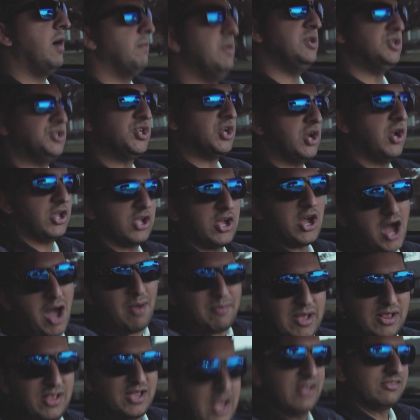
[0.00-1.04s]
Be sure to
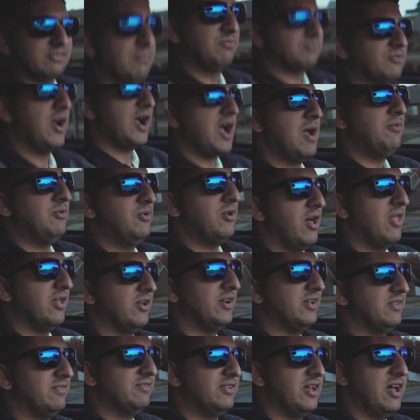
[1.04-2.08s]
comment, like, subscribe, do all that
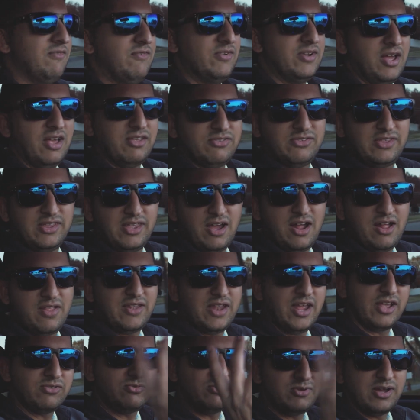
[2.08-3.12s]
good stuff, and I'll see you on the
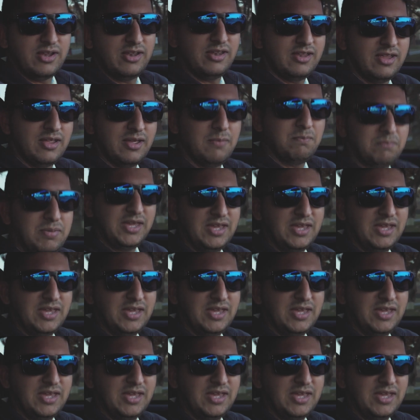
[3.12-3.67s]
next one.